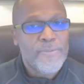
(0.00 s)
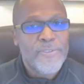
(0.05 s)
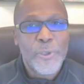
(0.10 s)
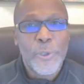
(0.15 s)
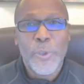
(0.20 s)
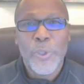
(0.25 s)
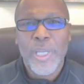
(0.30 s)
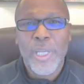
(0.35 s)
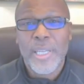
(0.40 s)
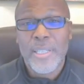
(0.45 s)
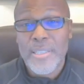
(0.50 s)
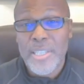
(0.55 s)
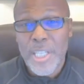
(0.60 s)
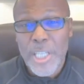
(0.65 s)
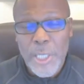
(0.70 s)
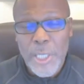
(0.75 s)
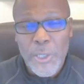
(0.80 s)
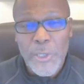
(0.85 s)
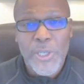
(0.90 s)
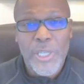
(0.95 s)
food
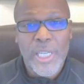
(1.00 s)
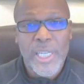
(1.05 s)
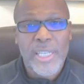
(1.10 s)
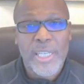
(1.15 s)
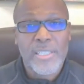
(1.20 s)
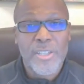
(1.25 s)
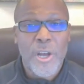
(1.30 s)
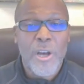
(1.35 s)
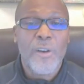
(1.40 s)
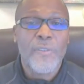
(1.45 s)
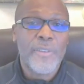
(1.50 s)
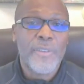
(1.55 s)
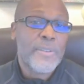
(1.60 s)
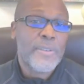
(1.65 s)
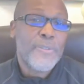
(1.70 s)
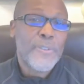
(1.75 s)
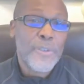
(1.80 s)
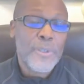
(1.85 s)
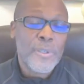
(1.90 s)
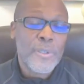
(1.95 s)
insecurity,
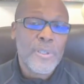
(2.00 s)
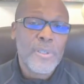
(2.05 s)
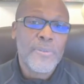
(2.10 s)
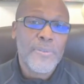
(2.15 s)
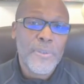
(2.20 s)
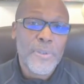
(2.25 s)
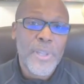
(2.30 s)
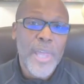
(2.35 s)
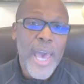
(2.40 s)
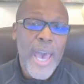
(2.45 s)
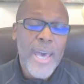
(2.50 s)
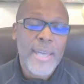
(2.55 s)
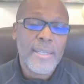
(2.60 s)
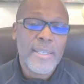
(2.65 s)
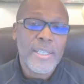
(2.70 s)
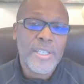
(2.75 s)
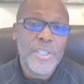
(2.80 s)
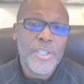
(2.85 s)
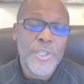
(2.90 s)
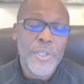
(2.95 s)
solving for
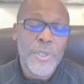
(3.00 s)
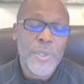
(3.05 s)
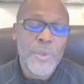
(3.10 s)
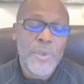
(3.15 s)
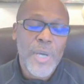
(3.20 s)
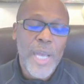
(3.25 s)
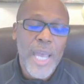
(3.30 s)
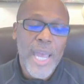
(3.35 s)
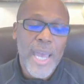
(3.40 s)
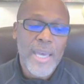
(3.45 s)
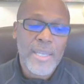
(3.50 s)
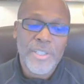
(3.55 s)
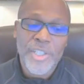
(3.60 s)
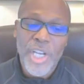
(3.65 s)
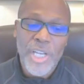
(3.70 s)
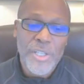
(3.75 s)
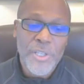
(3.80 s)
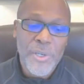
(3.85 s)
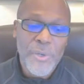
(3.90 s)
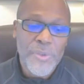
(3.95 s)
that issue. And
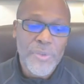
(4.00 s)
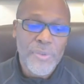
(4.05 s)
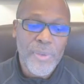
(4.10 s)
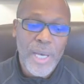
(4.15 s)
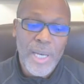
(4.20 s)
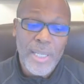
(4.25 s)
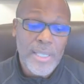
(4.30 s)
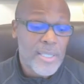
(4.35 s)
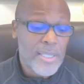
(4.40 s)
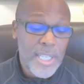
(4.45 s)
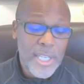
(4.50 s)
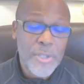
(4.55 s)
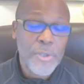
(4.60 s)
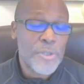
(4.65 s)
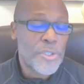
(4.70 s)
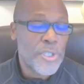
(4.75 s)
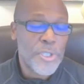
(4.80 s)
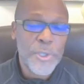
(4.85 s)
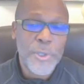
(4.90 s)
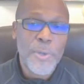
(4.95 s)
Gen Youth
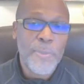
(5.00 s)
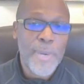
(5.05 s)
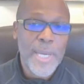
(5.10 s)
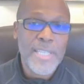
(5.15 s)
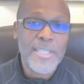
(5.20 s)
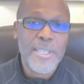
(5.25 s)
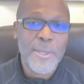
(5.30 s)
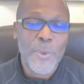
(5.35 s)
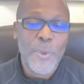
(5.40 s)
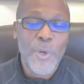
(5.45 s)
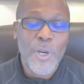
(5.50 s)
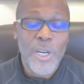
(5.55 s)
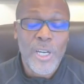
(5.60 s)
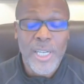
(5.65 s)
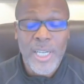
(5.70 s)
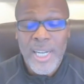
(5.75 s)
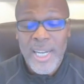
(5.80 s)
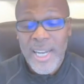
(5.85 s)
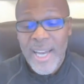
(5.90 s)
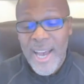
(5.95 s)
continues to do amazing work.